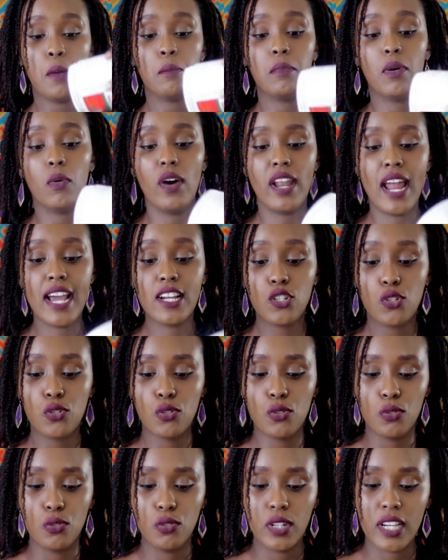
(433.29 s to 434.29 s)
But what I
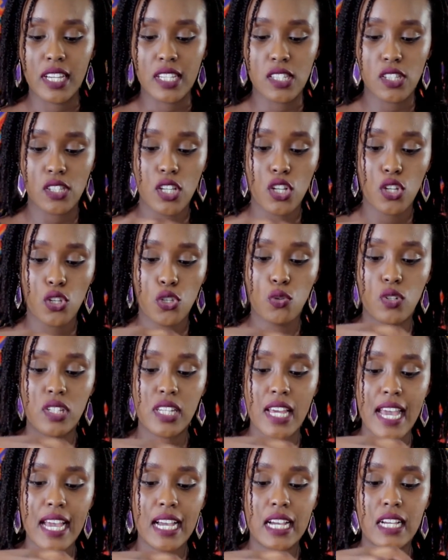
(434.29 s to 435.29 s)
do is you
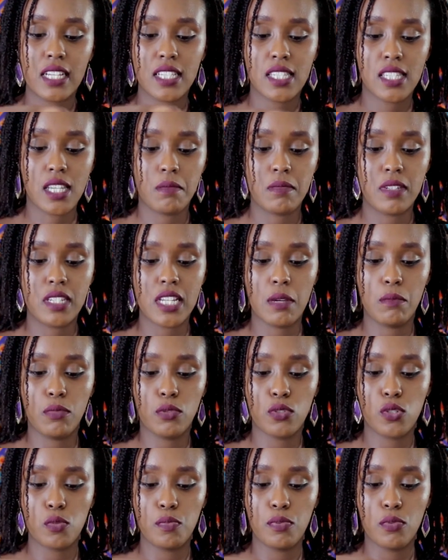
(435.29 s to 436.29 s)
take some
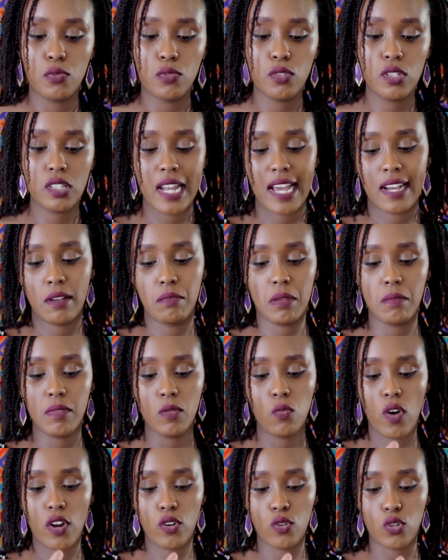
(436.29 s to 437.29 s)
tablespoons, like maybe
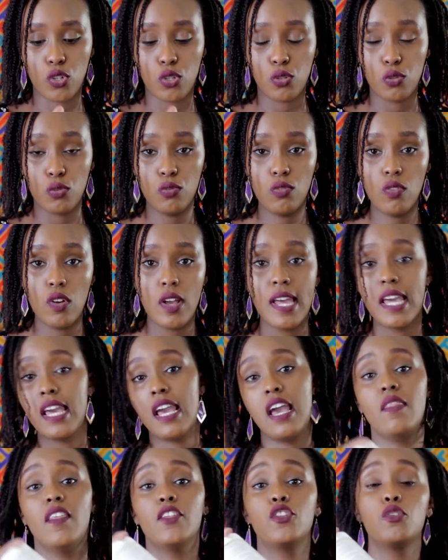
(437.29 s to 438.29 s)
1 or 2,
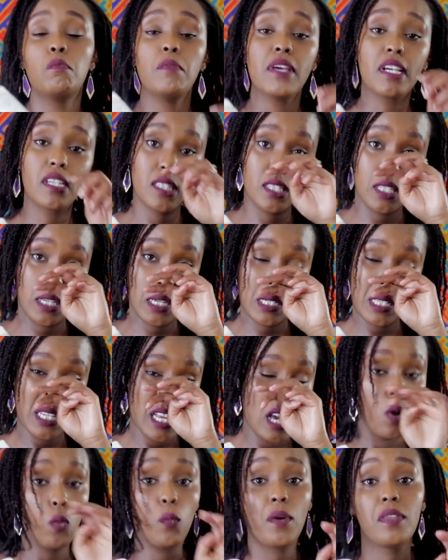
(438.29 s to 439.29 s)
and then you mix it
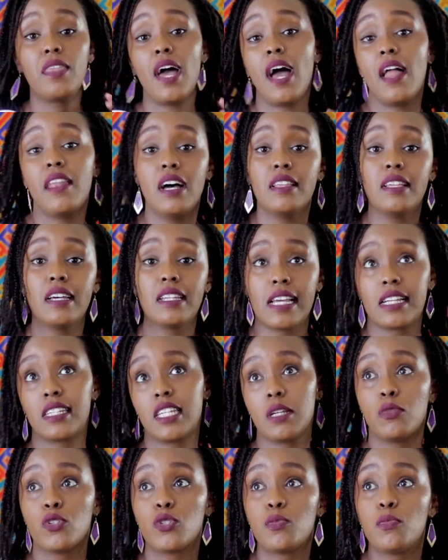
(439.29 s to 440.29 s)
with another like
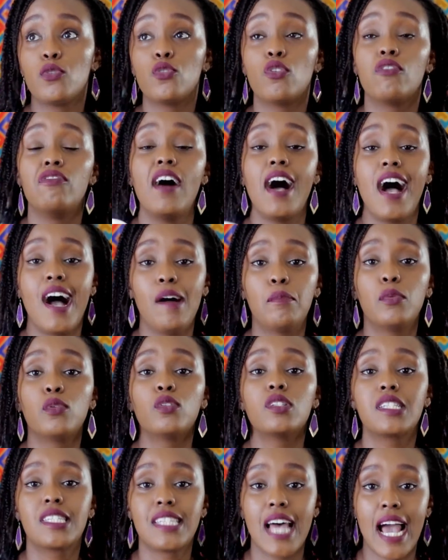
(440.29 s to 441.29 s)
tablespoon of
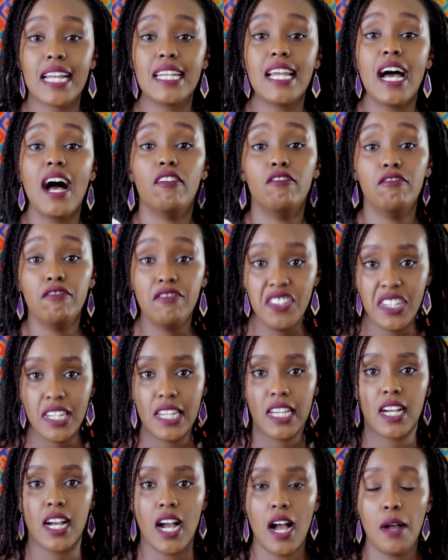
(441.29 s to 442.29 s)
apple cider
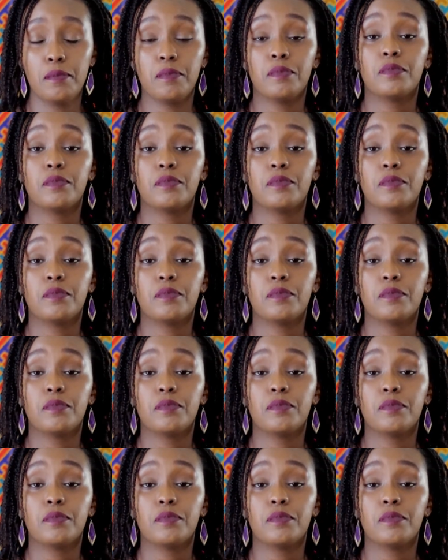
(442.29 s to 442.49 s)
vinegar.